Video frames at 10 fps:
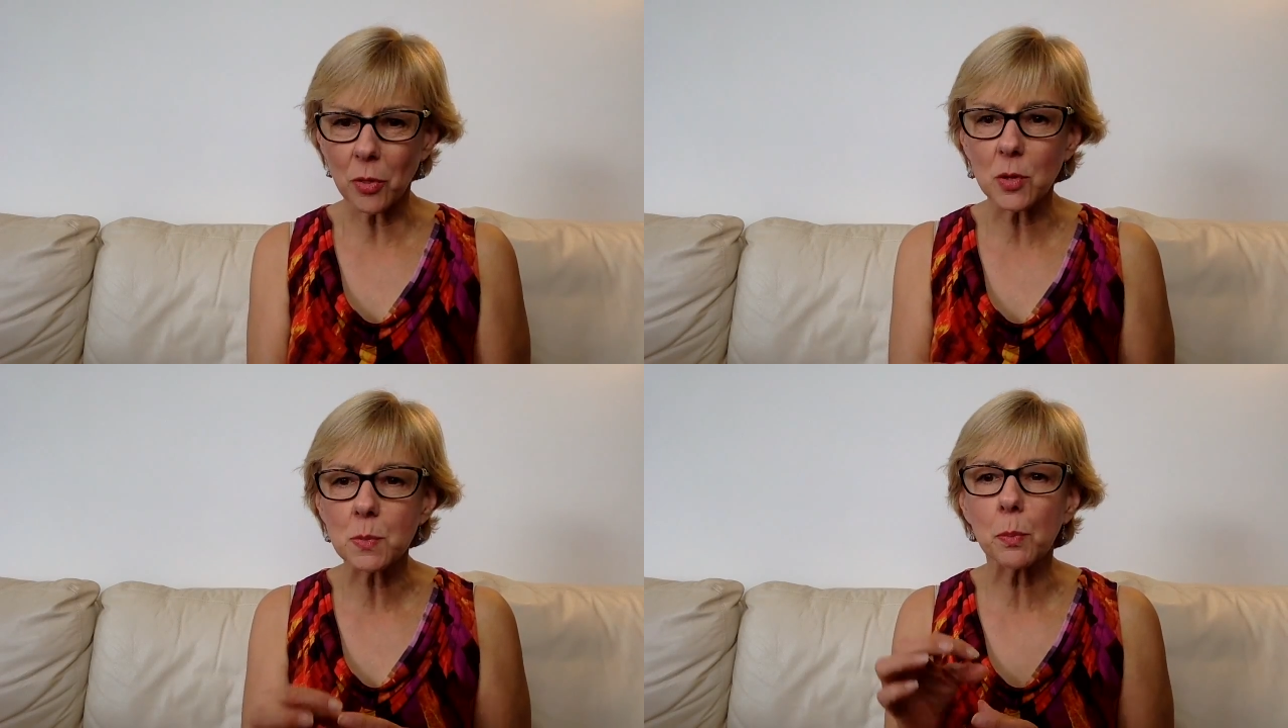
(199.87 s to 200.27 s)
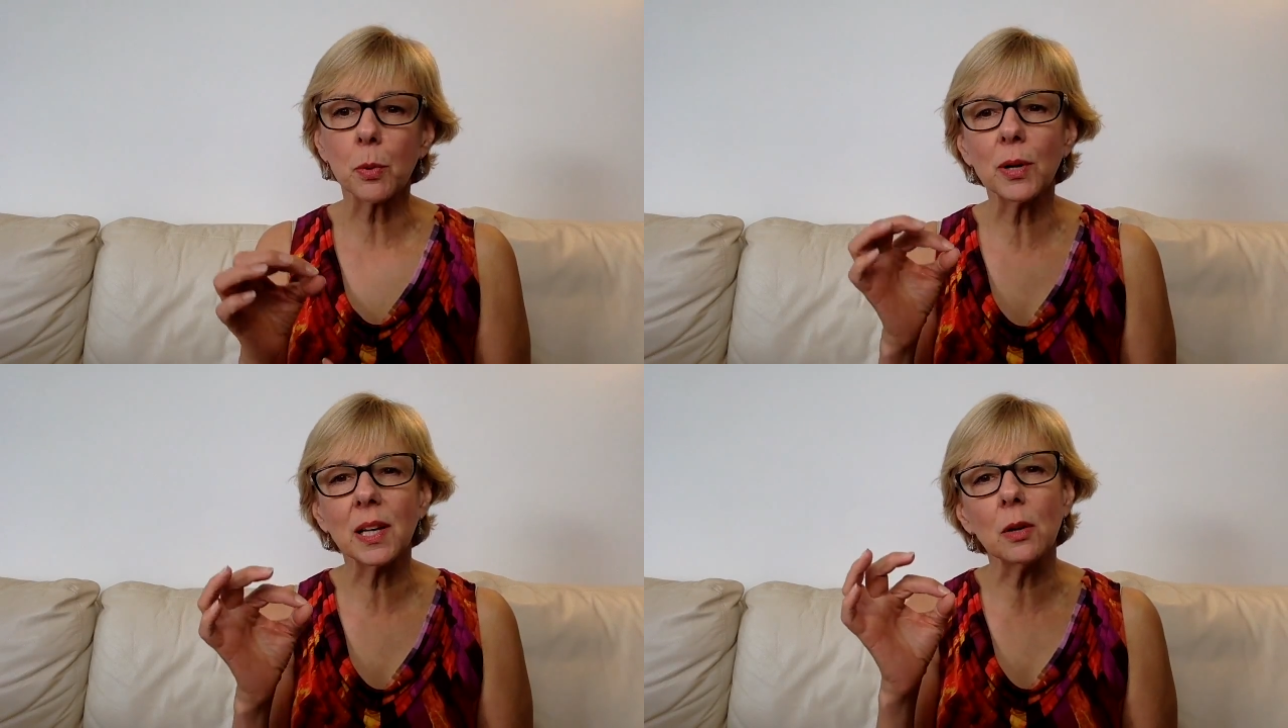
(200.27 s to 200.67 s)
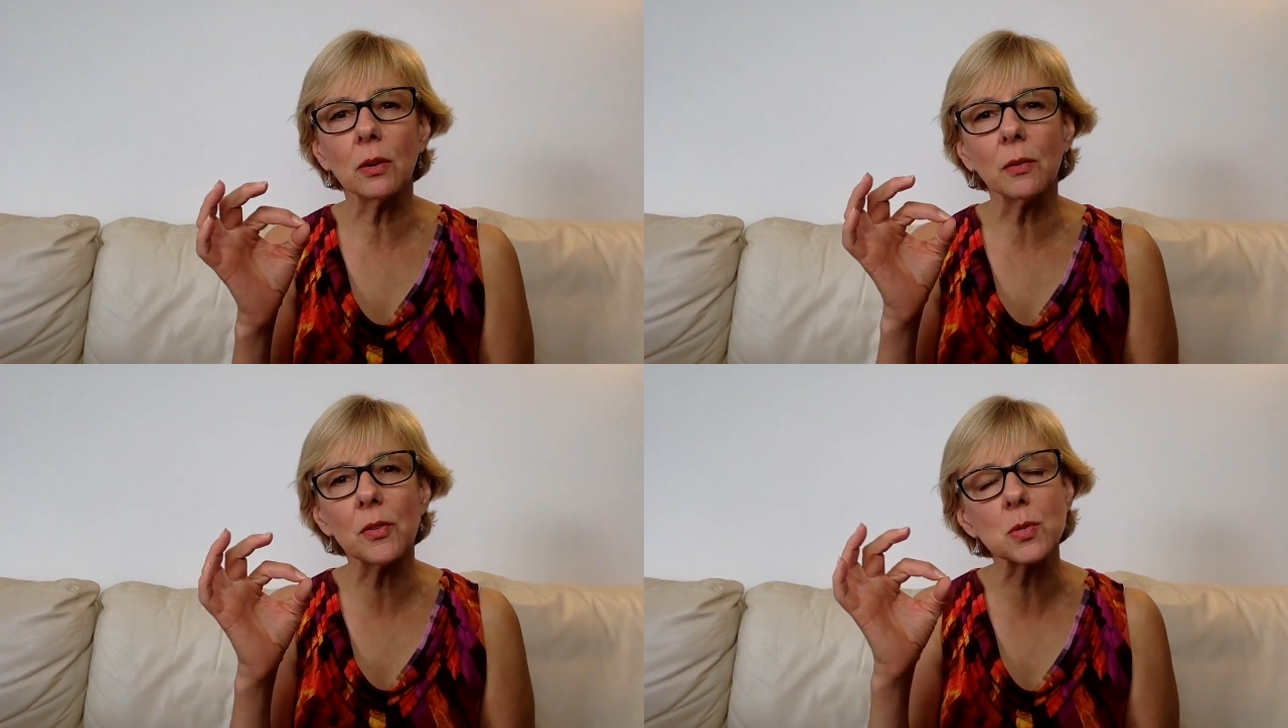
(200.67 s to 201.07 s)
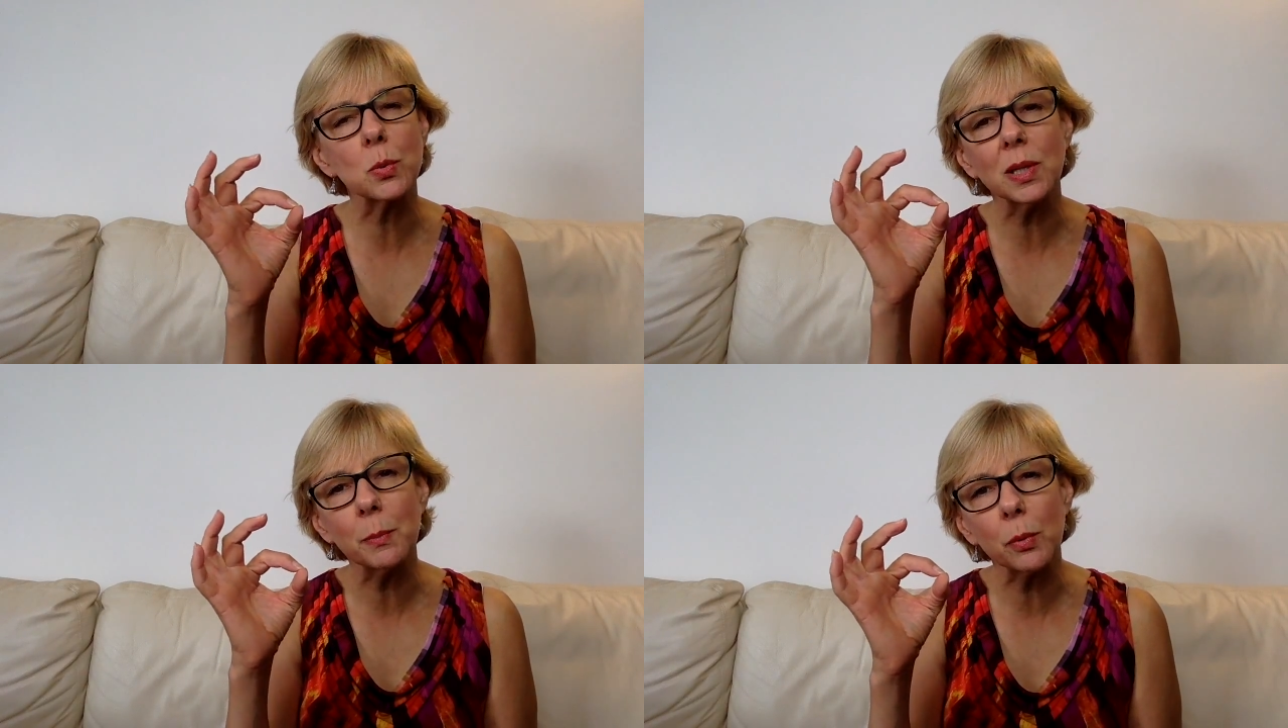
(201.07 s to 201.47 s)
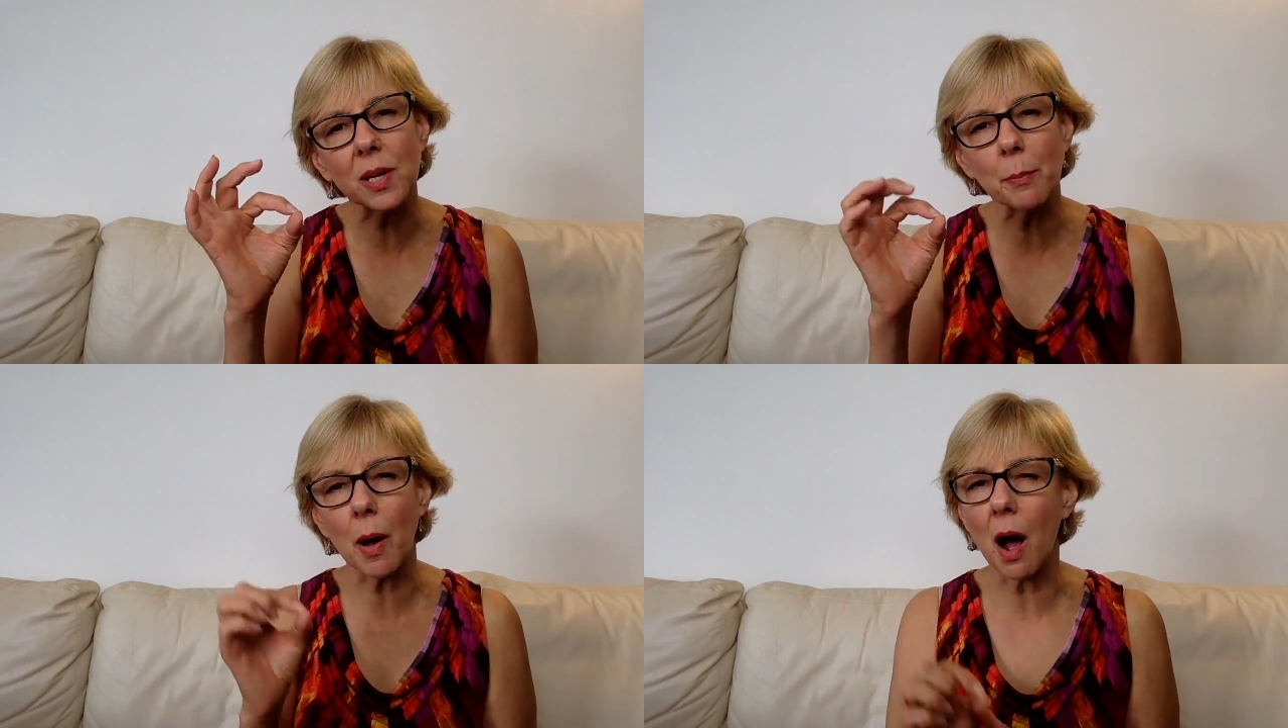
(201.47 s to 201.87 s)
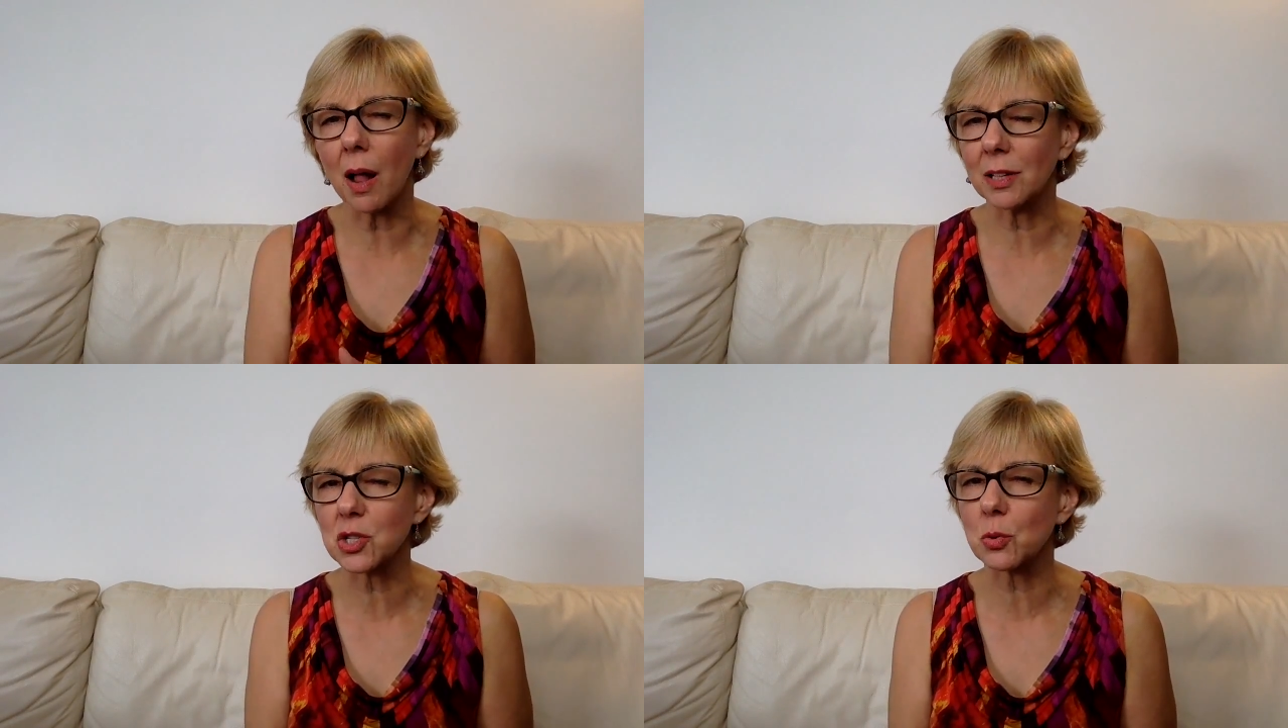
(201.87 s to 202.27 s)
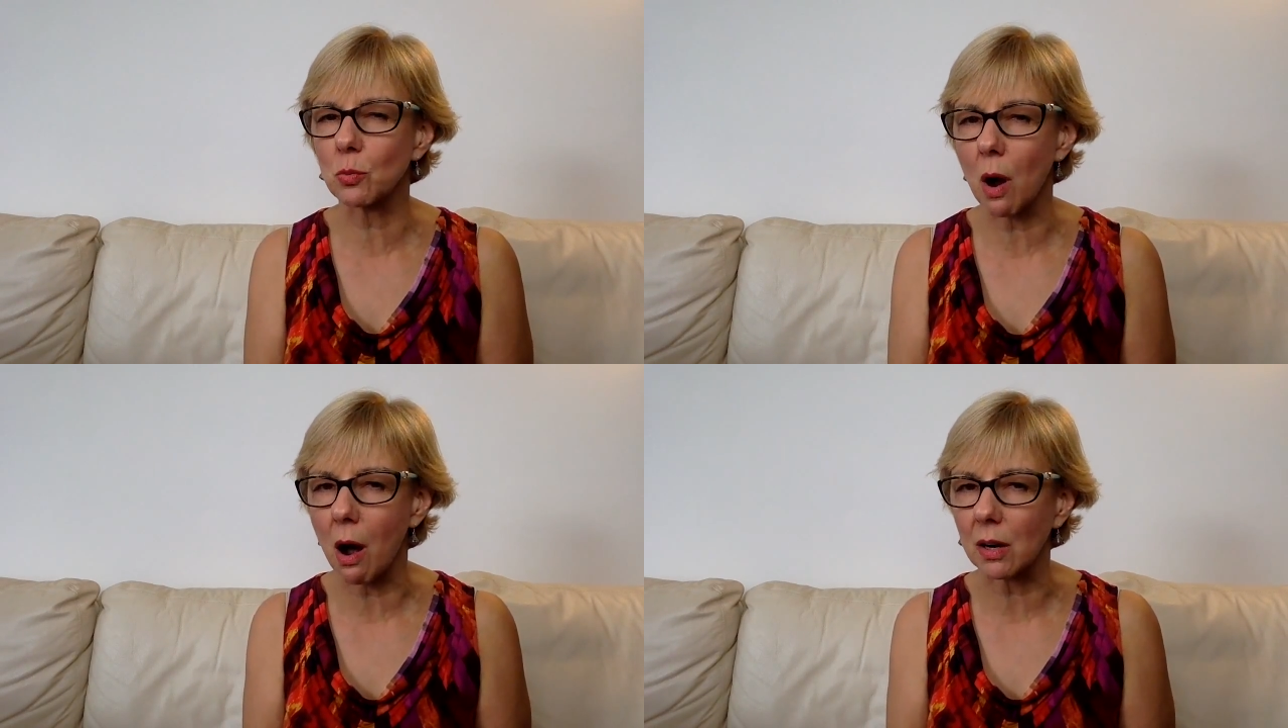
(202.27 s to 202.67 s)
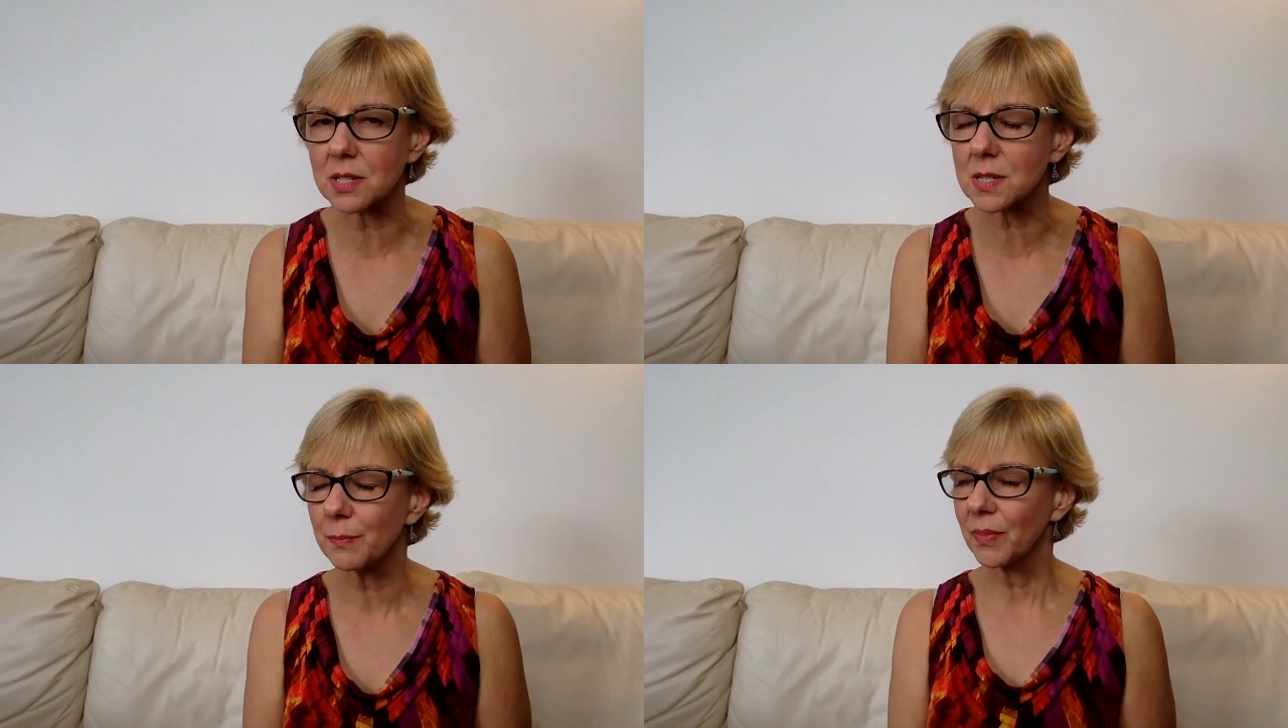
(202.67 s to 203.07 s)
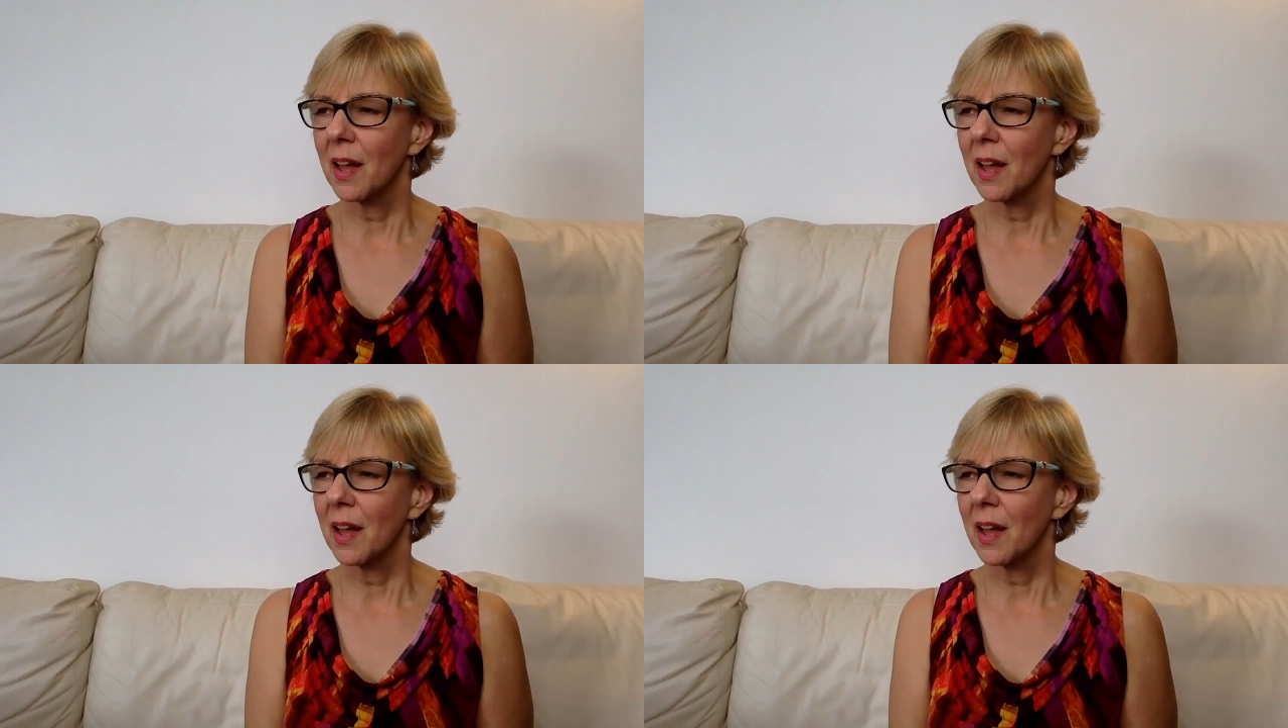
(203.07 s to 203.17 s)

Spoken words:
those really pretty polished rocks.